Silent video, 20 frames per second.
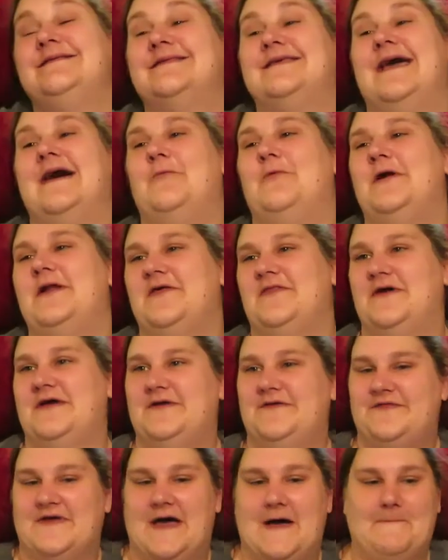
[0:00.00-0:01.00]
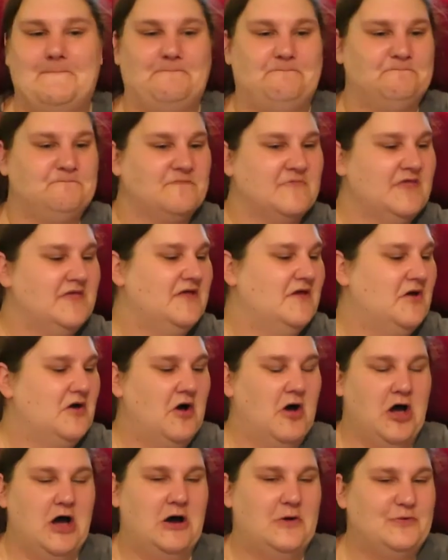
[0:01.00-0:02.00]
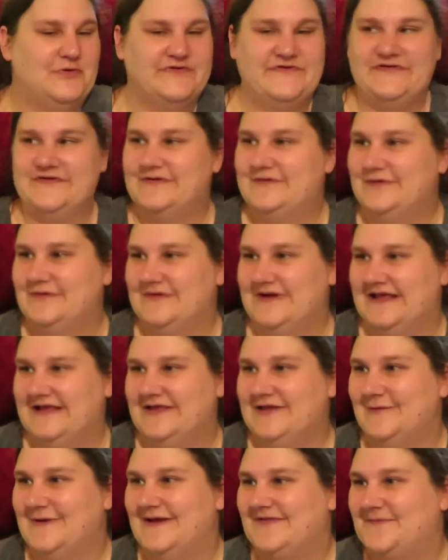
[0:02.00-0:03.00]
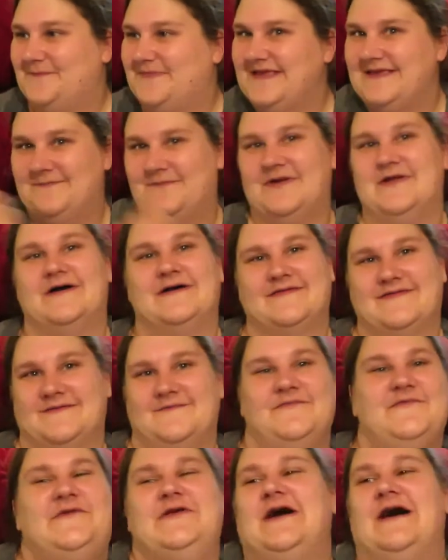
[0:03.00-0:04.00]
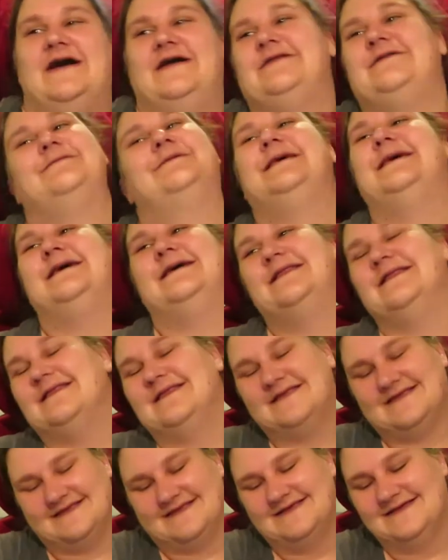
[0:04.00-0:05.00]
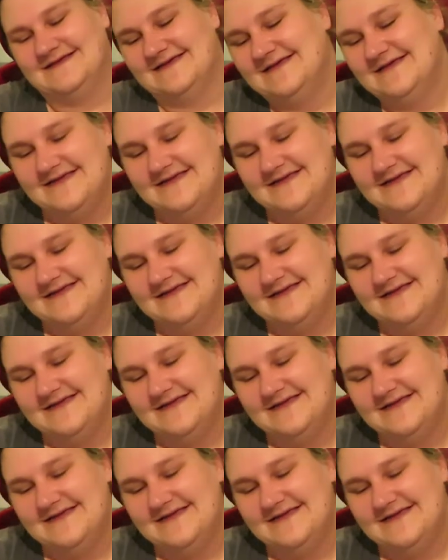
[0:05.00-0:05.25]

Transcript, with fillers: just get one of those, um, oh, what do you call it? USB plugs and charge me in.